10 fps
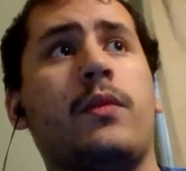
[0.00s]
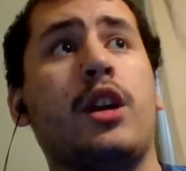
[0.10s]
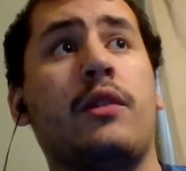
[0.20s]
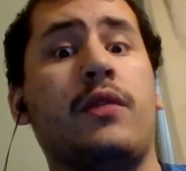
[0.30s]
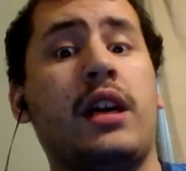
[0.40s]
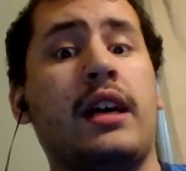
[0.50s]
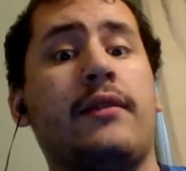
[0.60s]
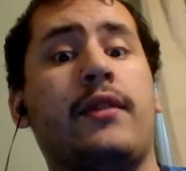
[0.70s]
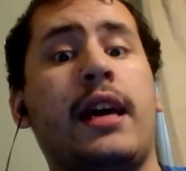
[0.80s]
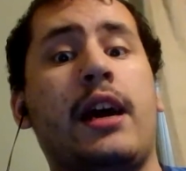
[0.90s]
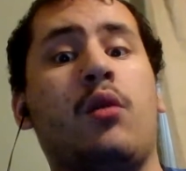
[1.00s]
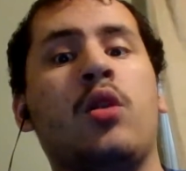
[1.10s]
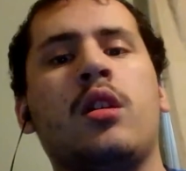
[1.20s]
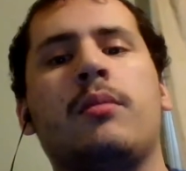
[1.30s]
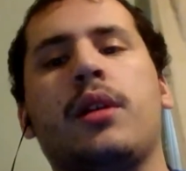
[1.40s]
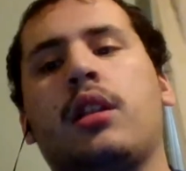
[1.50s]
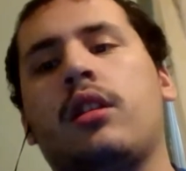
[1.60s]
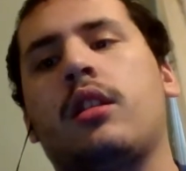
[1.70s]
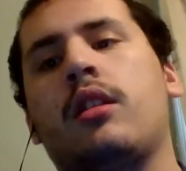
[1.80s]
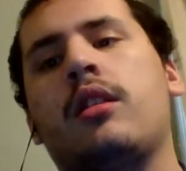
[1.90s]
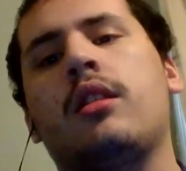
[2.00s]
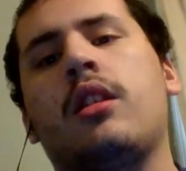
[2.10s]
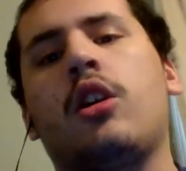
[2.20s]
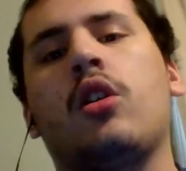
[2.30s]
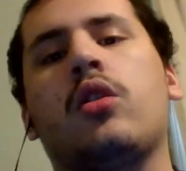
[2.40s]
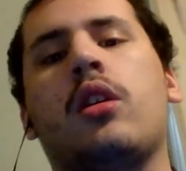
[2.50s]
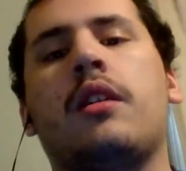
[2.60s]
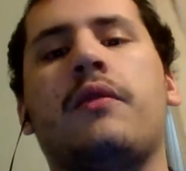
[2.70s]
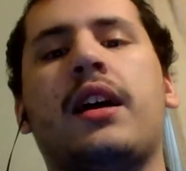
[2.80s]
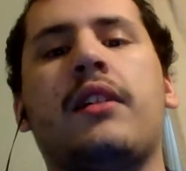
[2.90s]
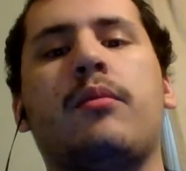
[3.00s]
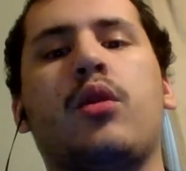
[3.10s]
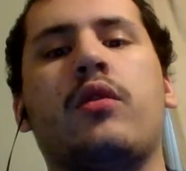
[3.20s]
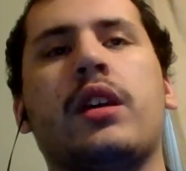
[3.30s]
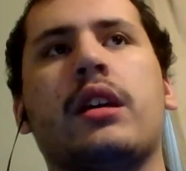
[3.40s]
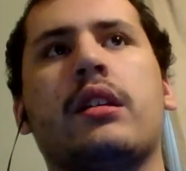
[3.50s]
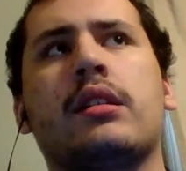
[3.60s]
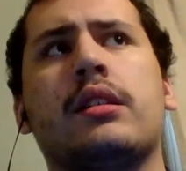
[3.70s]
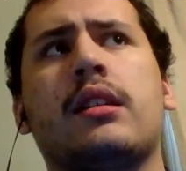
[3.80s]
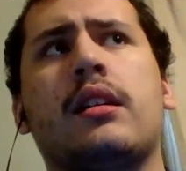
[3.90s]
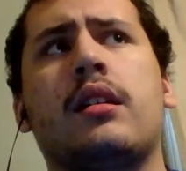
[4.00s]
35 now, but all 35 movies.